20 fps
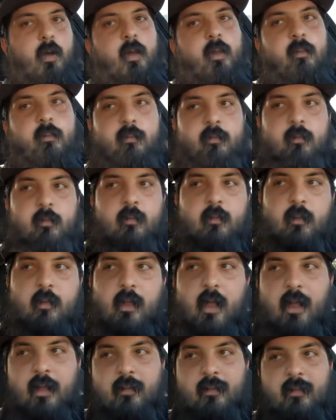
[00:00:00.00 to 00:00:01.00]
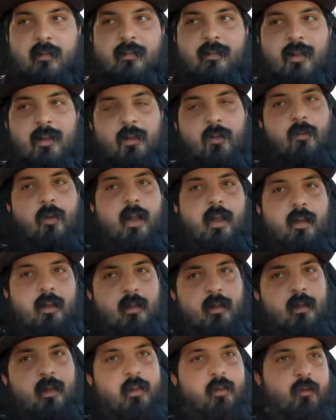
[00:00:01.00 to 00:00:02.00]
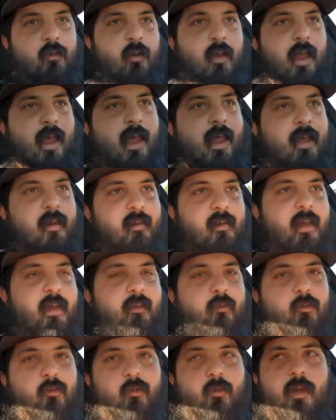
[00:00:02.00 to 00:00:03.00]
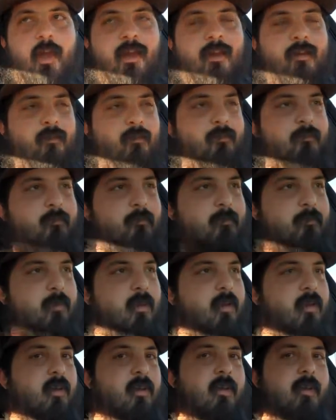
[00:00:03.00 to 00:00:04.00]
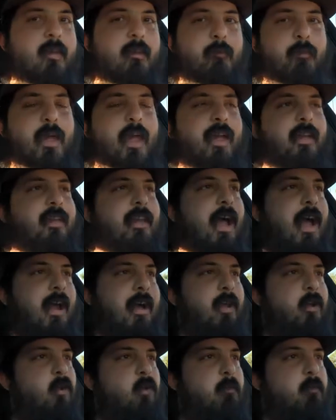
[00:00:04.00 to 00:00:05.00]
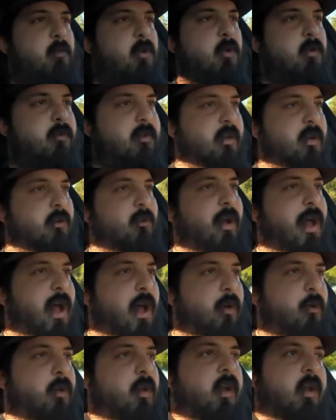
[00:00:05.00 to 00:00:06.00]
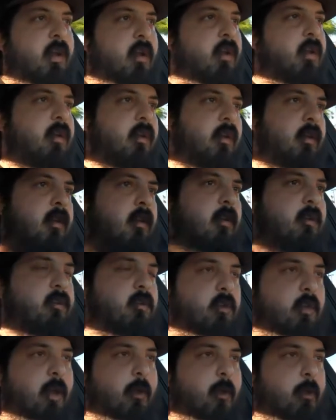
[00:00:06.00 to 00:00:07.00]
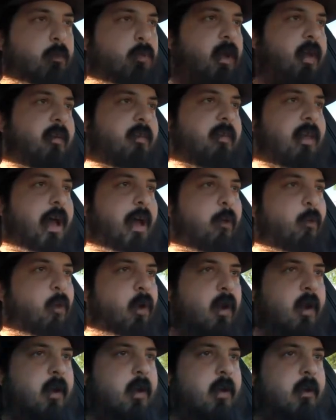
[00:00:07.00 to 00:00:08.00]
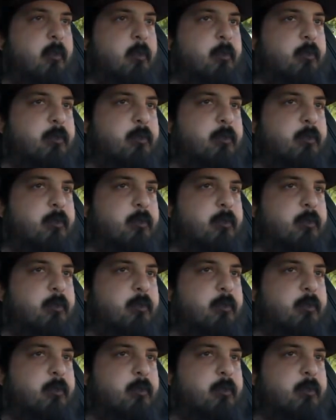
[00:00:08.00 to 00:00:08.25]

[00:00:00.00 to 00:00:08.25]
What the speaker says: was kind of disintegrating in your hand as you kind of picked at it or moved it around. So they replaced that one,